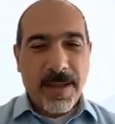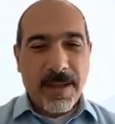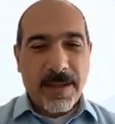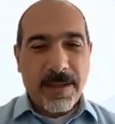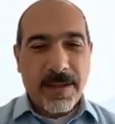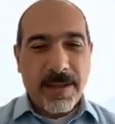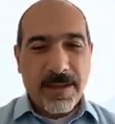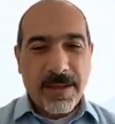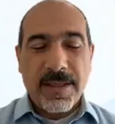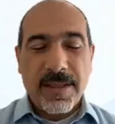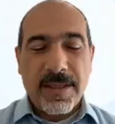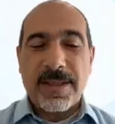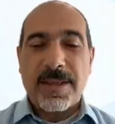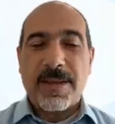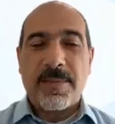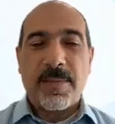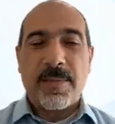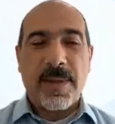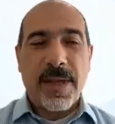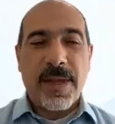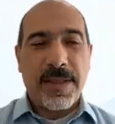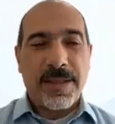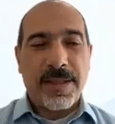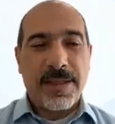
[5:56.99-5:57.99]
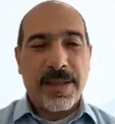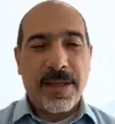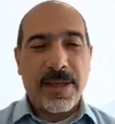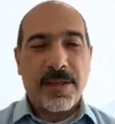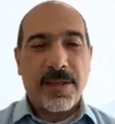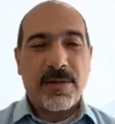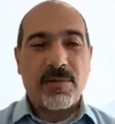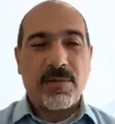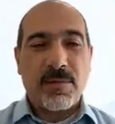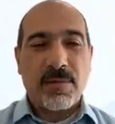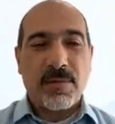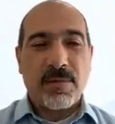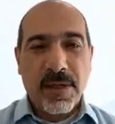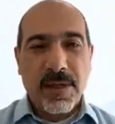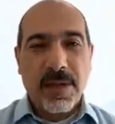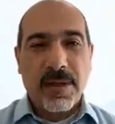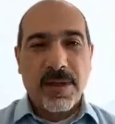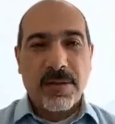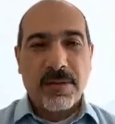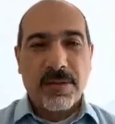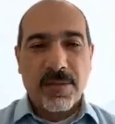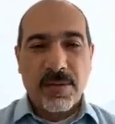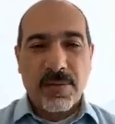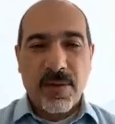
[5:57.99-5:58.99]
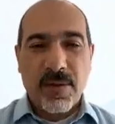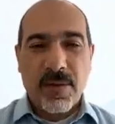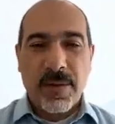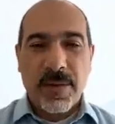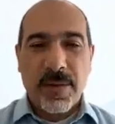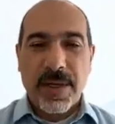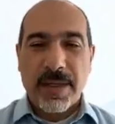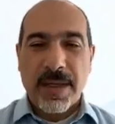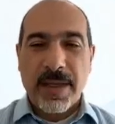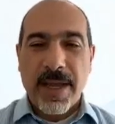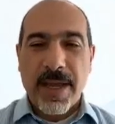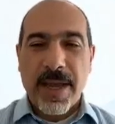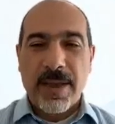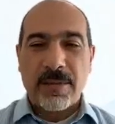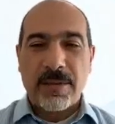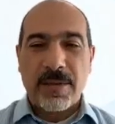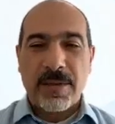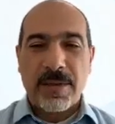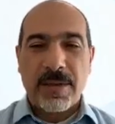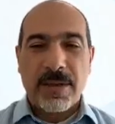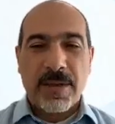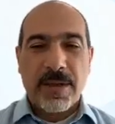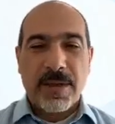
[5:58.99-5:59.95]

So this complexity is really slowing down